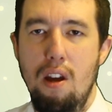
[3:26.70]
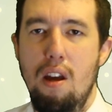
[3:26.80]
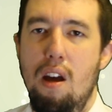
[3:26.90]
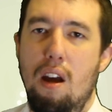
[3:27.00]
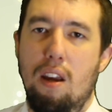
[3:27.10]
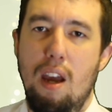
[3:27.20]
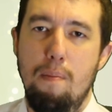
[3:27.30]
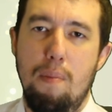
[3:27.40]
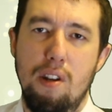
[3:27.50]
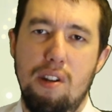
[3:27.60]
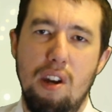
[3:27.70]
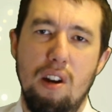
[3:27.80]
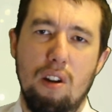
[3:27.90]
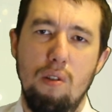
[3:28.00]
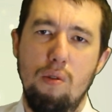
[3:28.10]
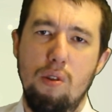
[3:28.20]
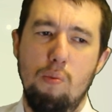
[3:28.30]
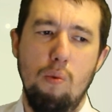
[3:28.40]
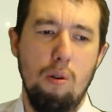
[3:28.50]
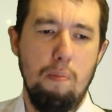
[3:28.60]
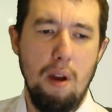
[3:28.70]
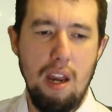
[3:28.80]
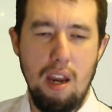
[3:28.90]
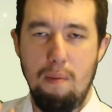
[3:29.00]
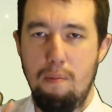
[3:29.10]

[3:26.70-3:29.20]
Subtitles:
Okay, but circles will be